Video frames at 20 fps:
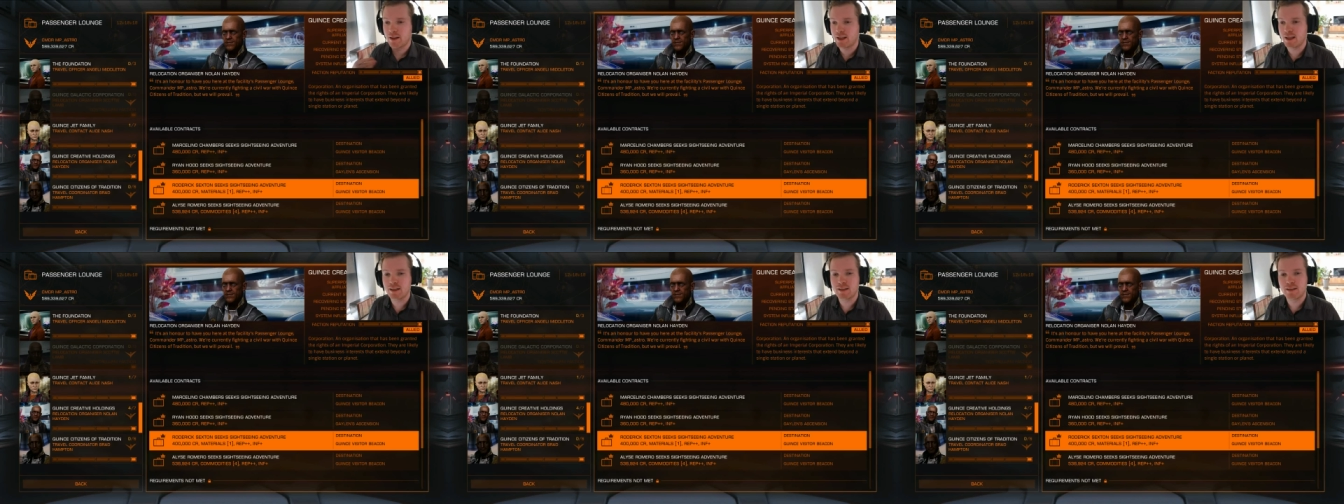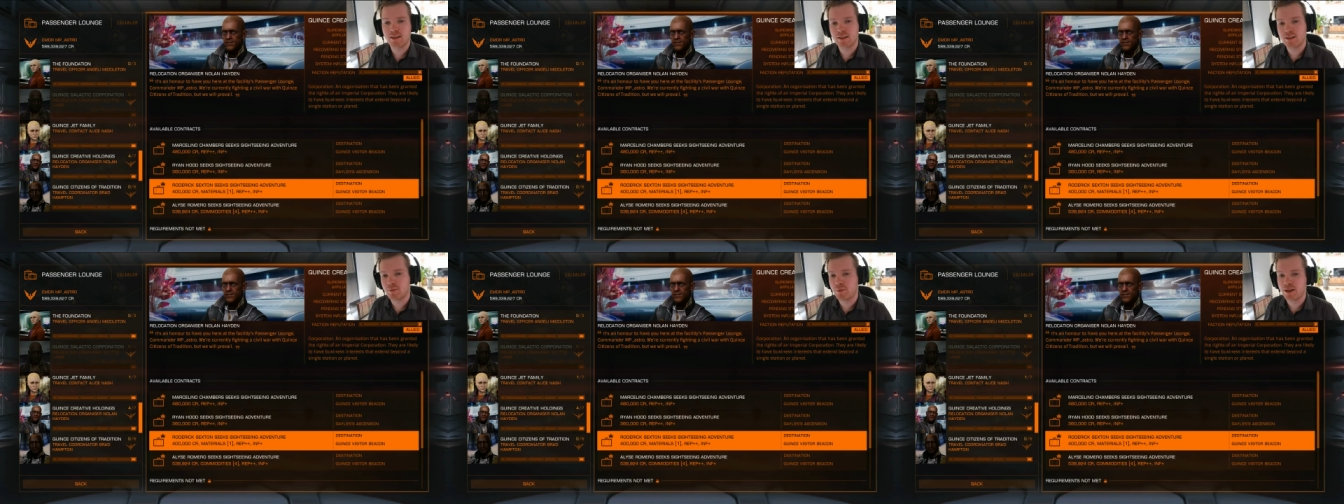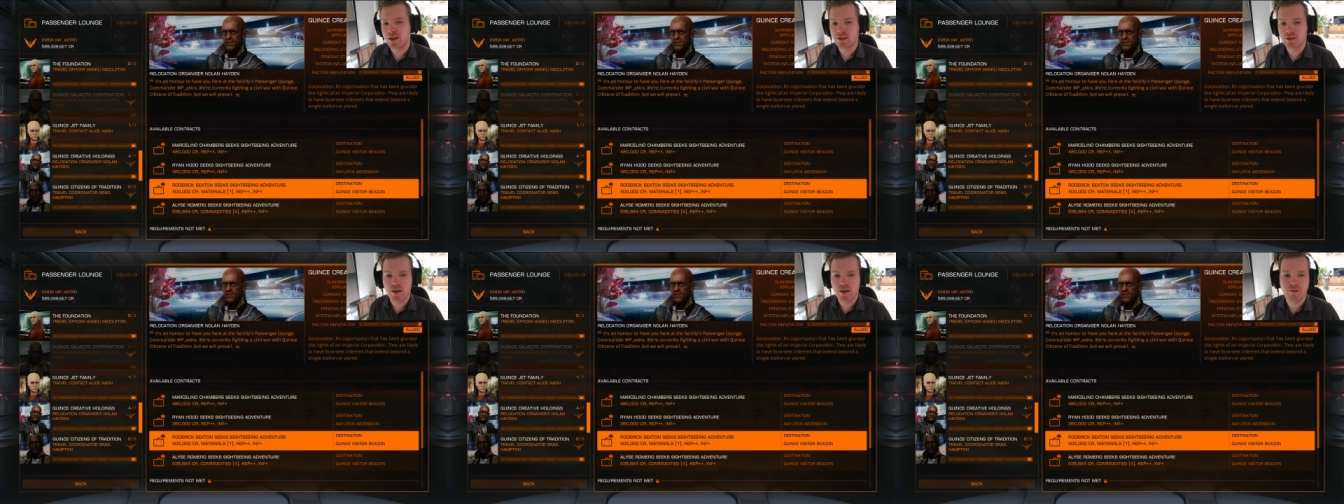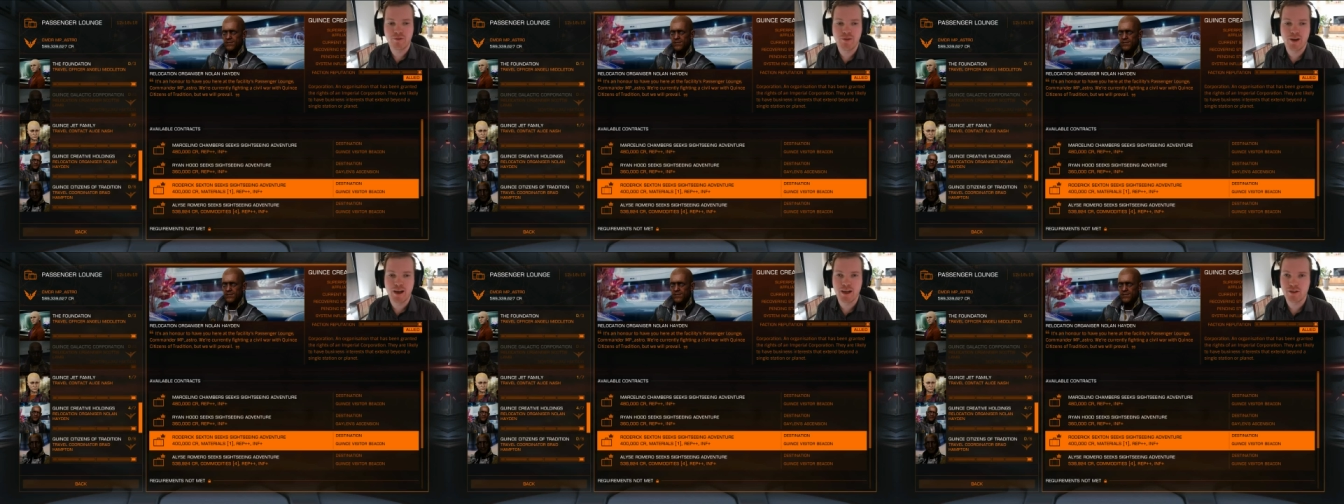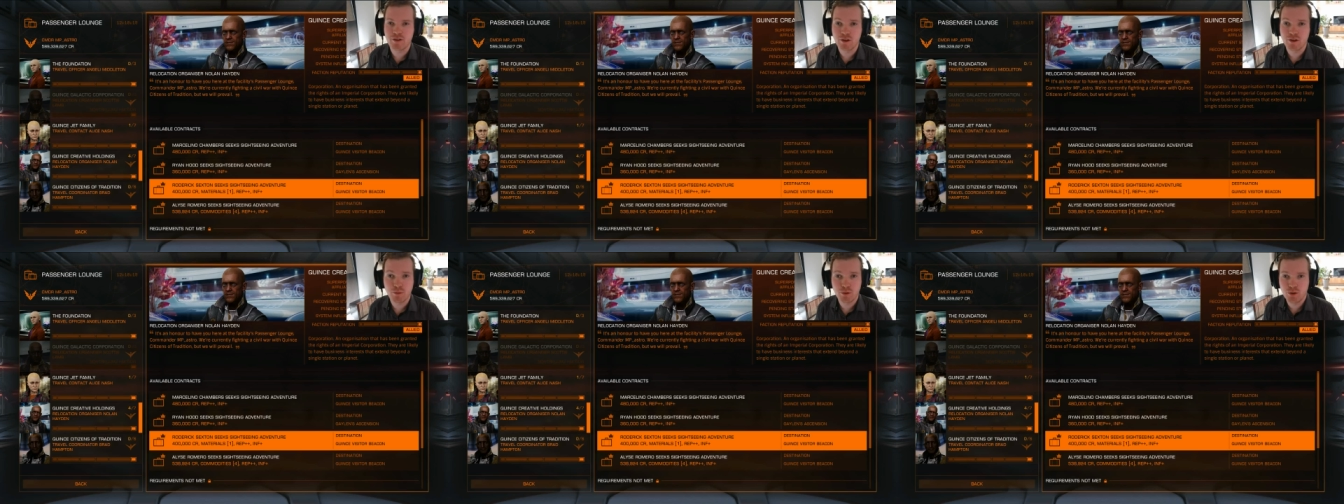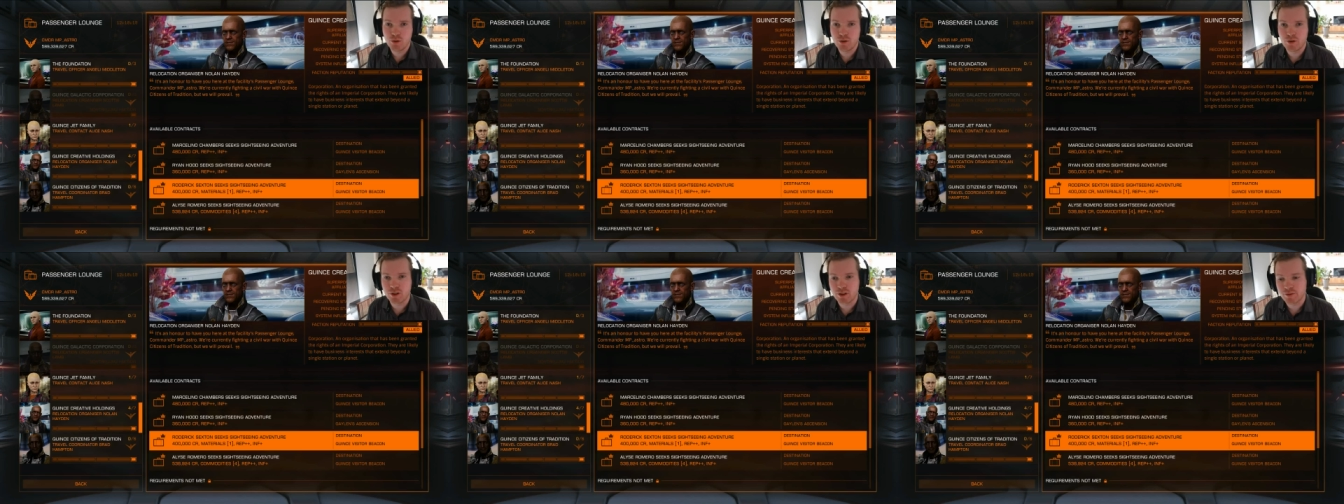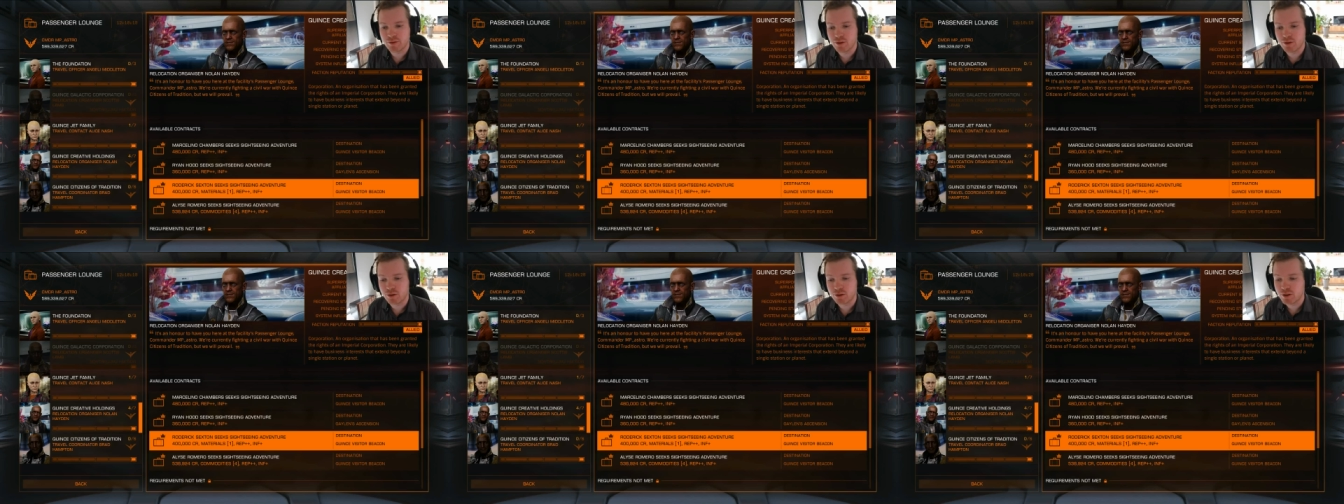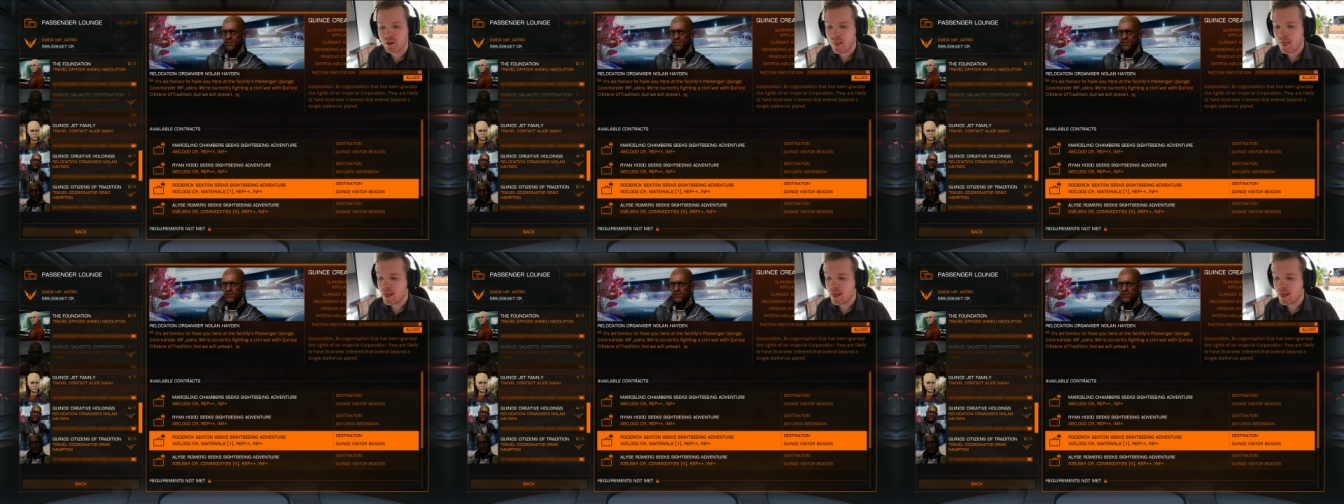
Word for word: again, this depends on how fast your computer is, of course.